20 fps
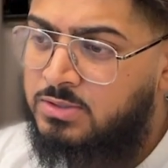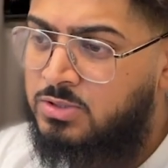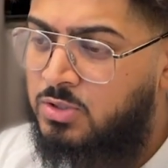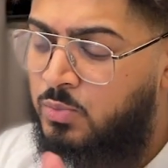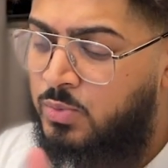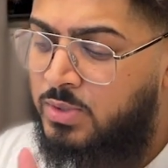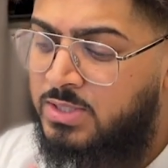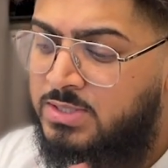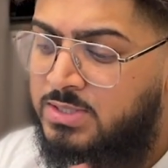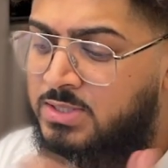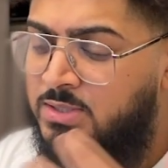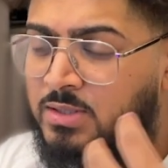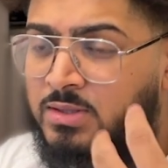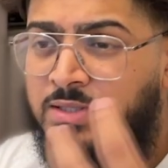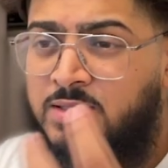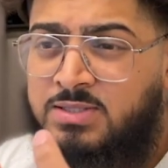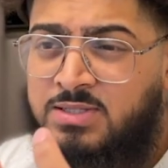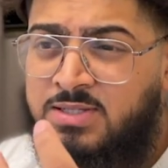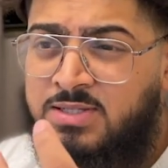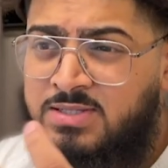So we can see that
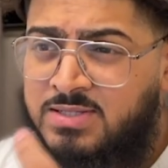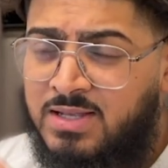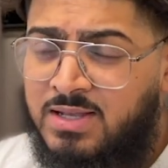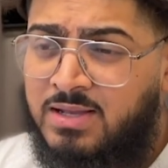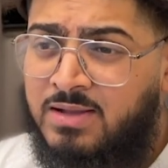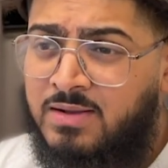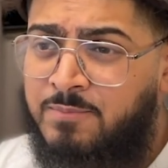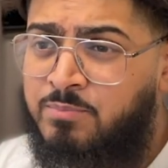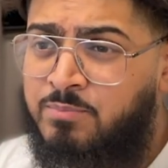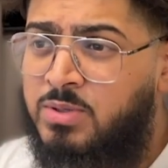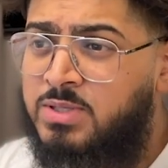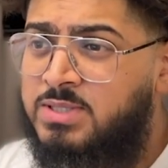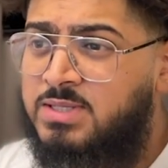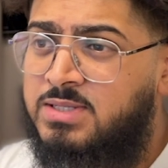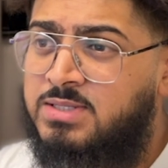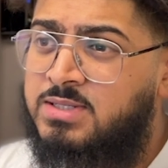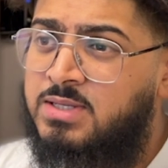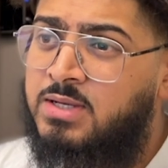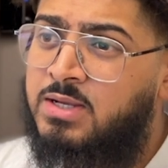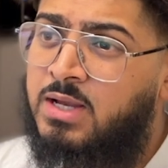this is
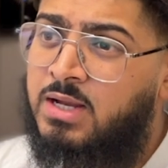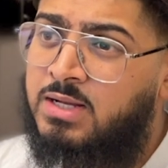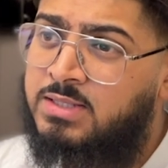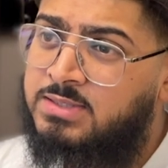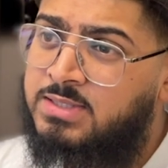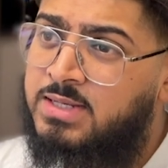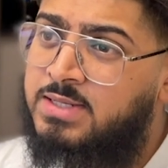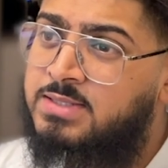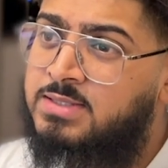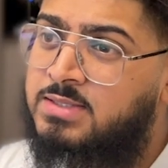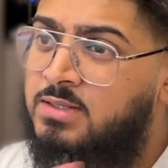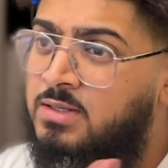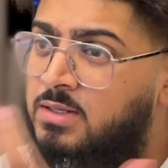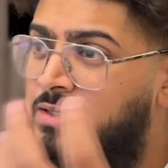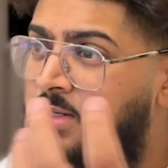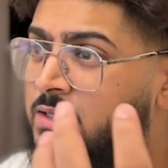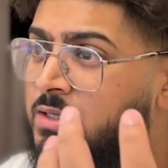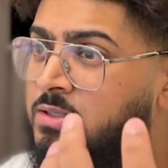persisting our data